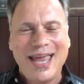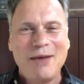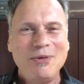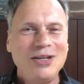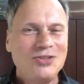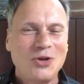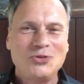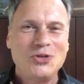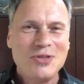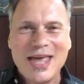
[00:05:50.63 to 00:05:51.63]
And we just
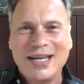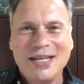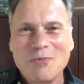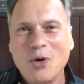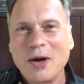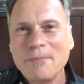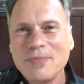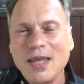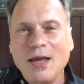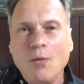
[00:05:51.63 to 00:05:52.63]
don't do that anymore.
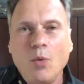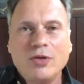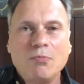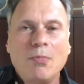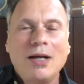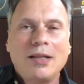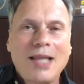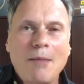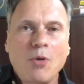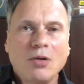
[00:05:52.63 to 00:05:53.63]
What's a
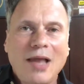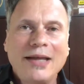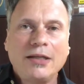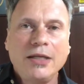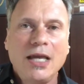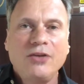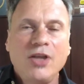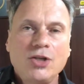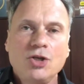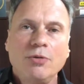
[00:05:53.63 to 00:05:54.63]
lot more likely is
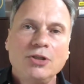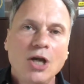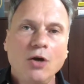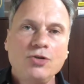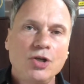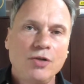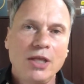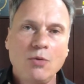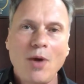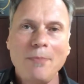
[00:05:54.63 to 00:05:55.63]
that you would go to
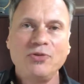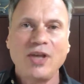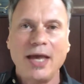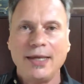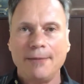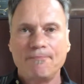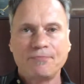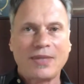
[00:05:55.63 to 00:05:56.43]
the website